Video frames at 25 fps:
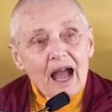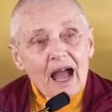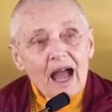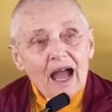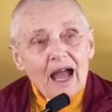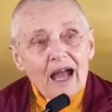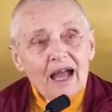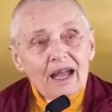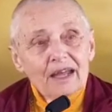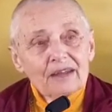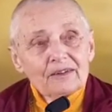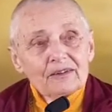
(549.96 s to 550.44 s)

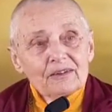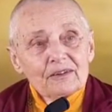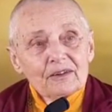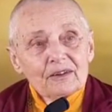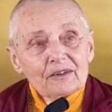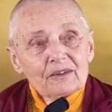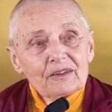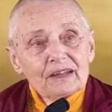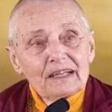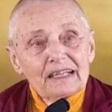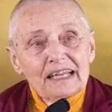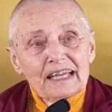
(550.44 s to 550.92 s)

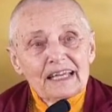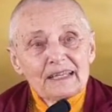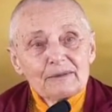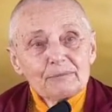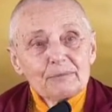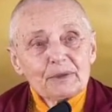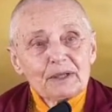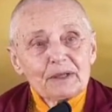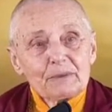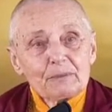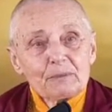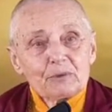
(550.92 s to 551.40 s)
And
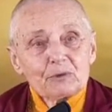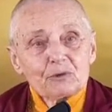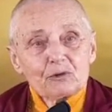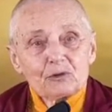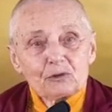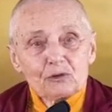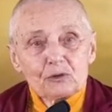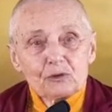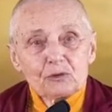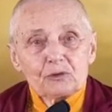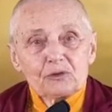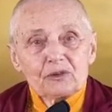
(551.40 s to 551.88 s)
lay people's
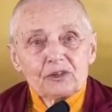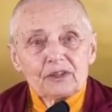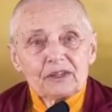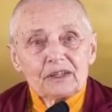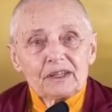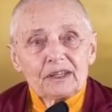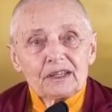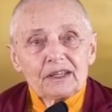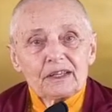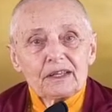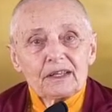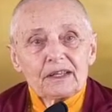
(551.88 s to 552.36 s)

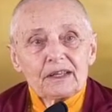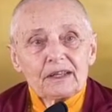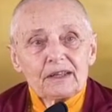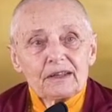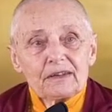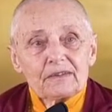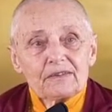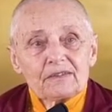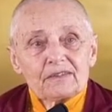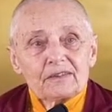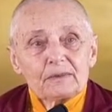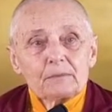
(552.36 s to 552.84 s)
duty
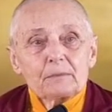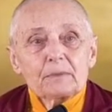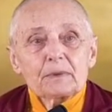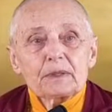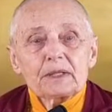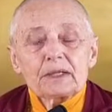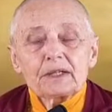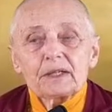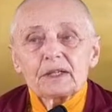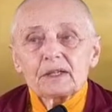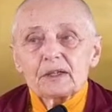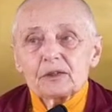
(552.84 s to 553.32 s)
is
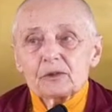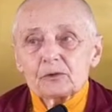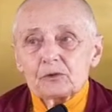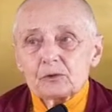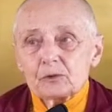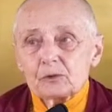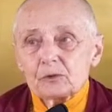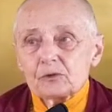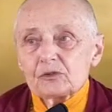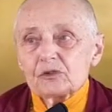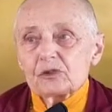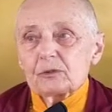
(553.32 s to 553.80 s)
simply
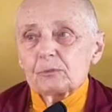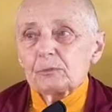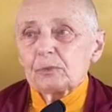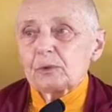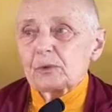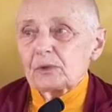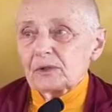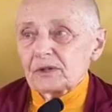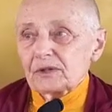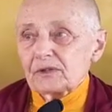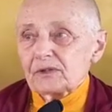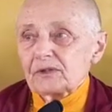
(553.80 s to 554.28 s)
to
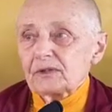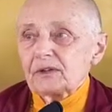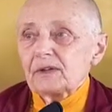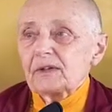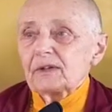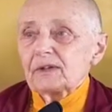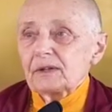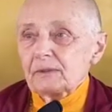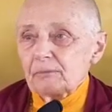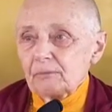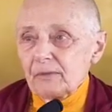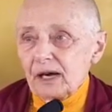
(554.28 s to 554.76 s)
support
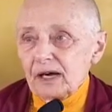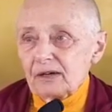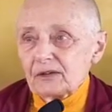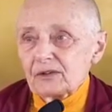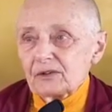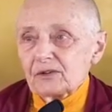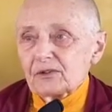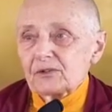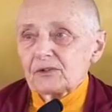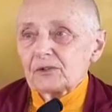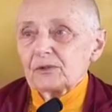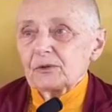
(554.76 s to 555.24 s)
the
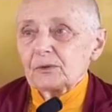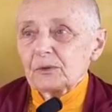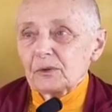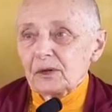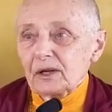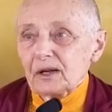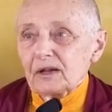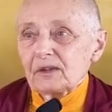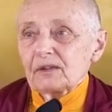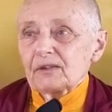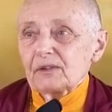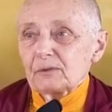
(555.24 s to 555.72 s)
monks who
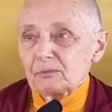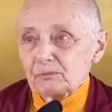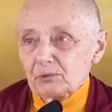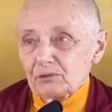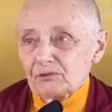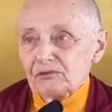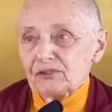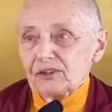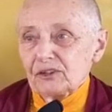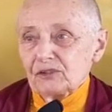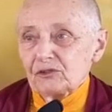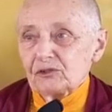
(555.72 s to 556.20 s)
are the
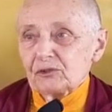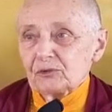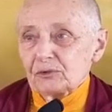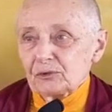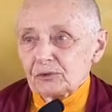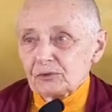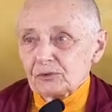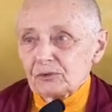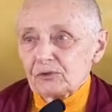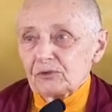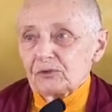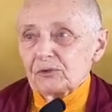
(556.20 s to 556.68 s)

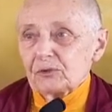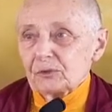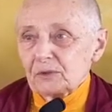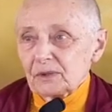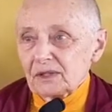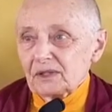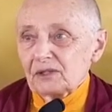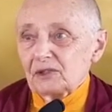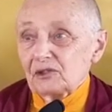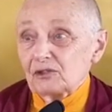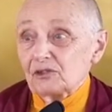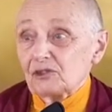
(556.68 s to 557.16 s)
professionals
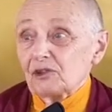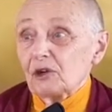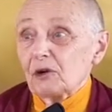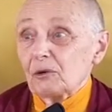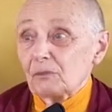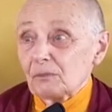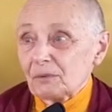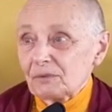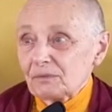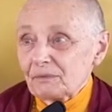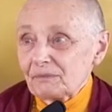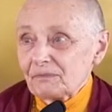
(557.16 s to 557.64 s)
doing the
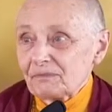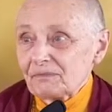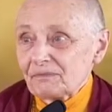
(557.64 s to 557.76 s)
job.